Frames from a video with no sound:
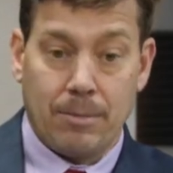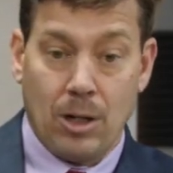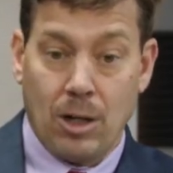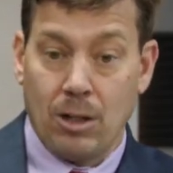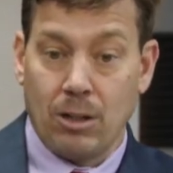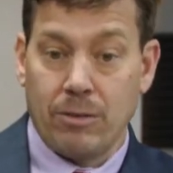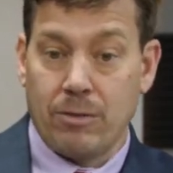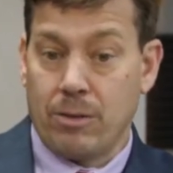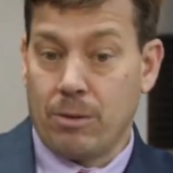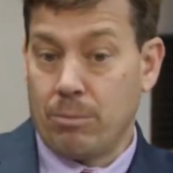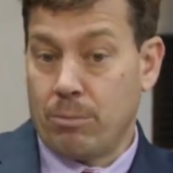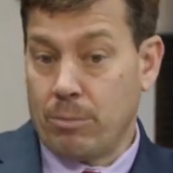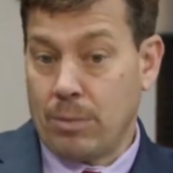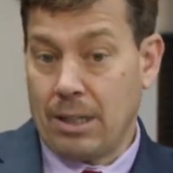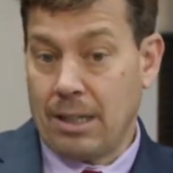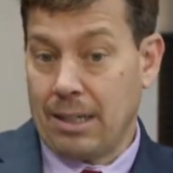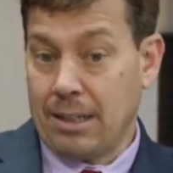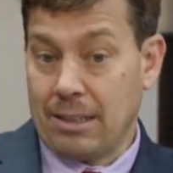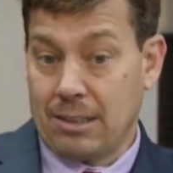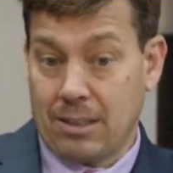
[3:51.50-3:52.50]
All of them
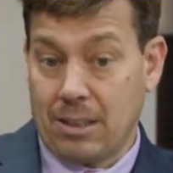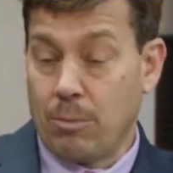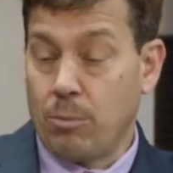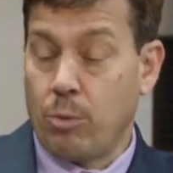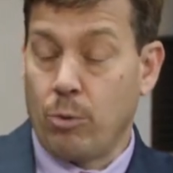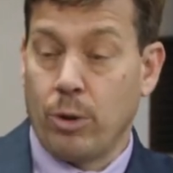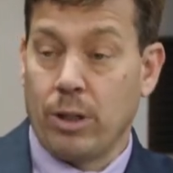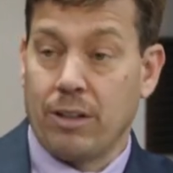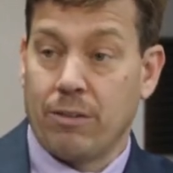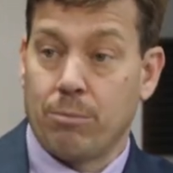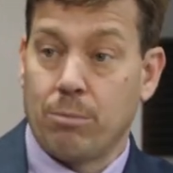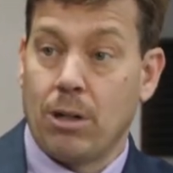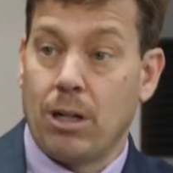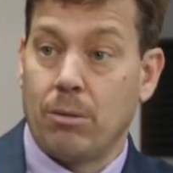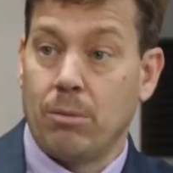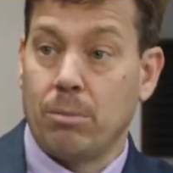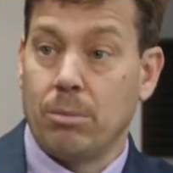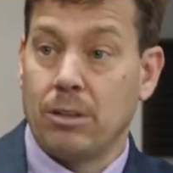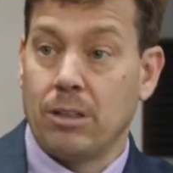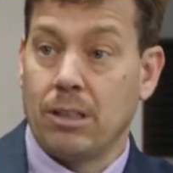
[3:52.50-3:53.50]
at some point have
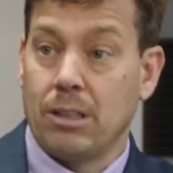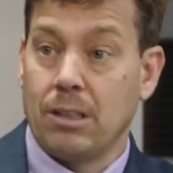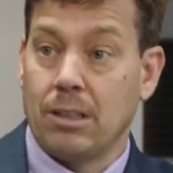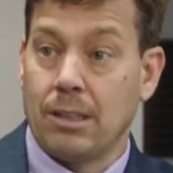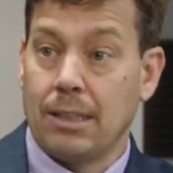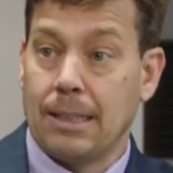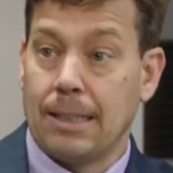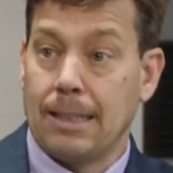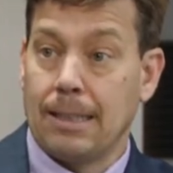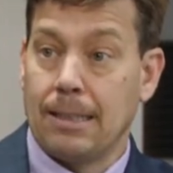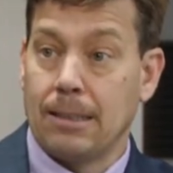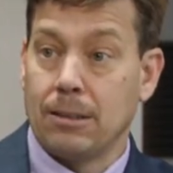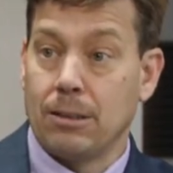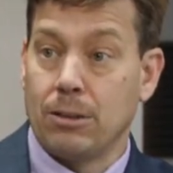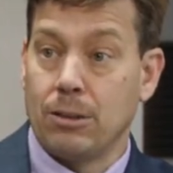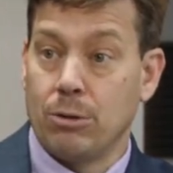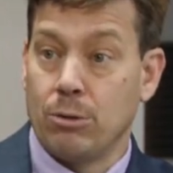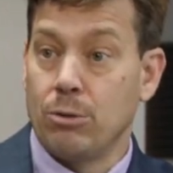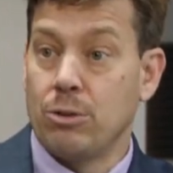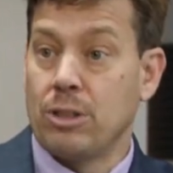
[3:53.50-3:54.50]
probably
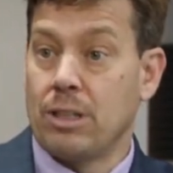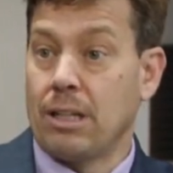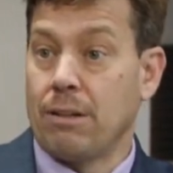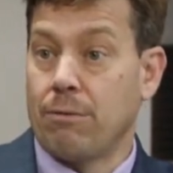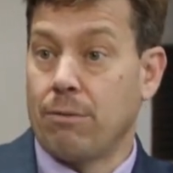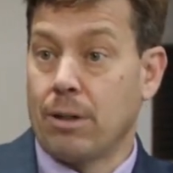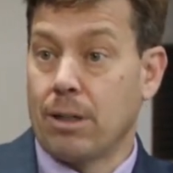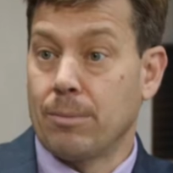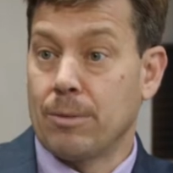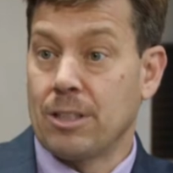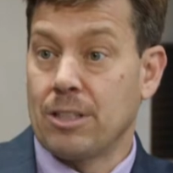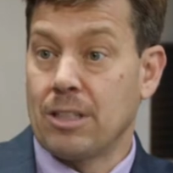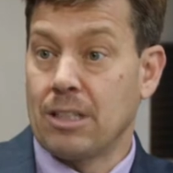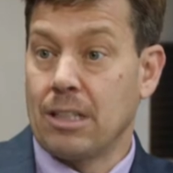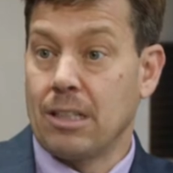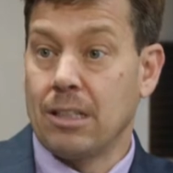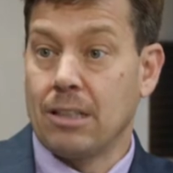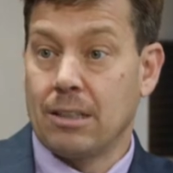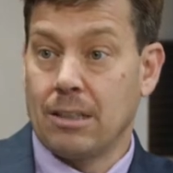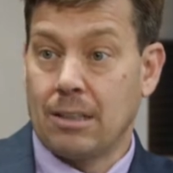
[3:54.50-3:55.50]
used a
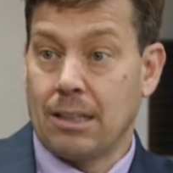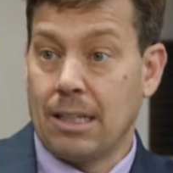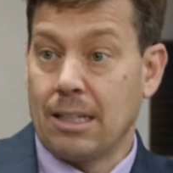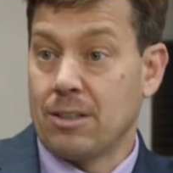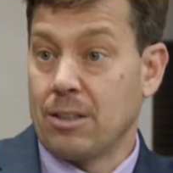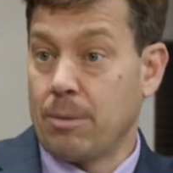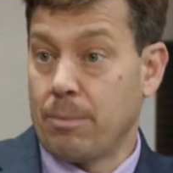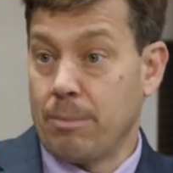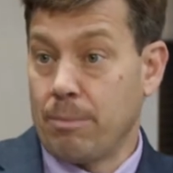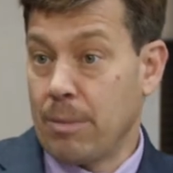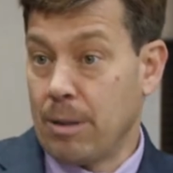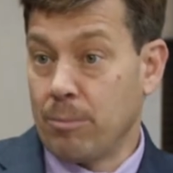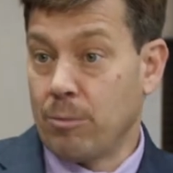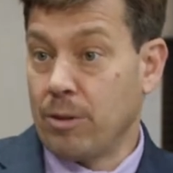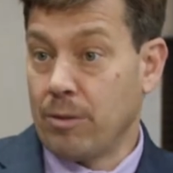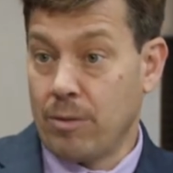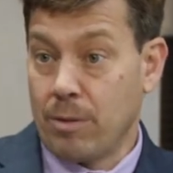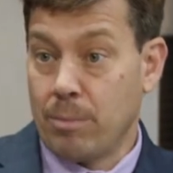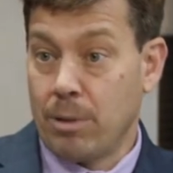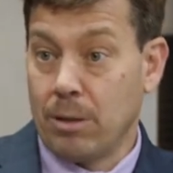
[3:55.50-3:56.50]
pharmacy as a
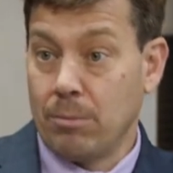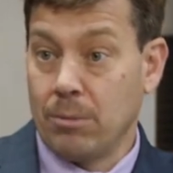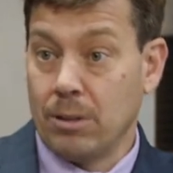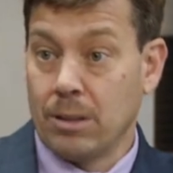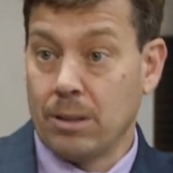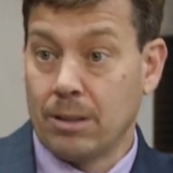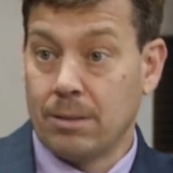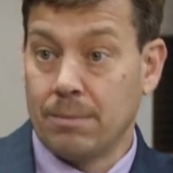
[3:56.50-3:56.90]
member of the public.